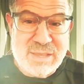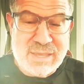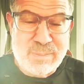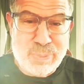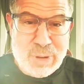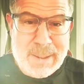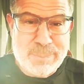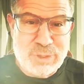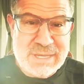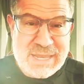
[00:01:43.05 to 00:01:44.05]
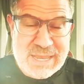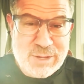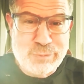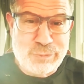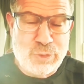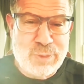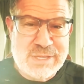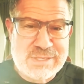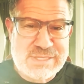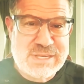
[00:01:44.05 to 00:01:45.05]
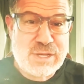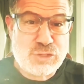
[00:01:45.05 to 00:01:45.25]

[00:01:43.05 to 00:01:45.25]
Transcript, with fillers: improperly influence